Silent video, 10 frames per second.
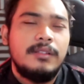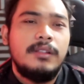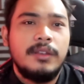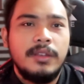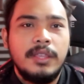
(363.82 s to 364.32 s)

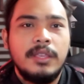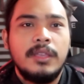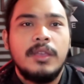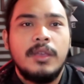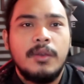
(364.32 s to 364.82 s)
learning
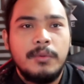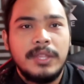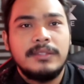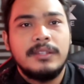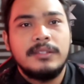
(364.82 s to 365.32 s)

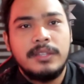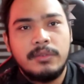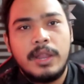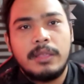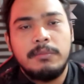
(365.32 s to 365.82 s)
with the
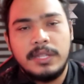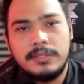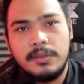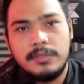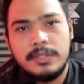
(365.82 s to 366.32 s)
direct
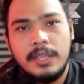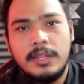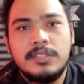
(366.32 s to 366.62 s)
method.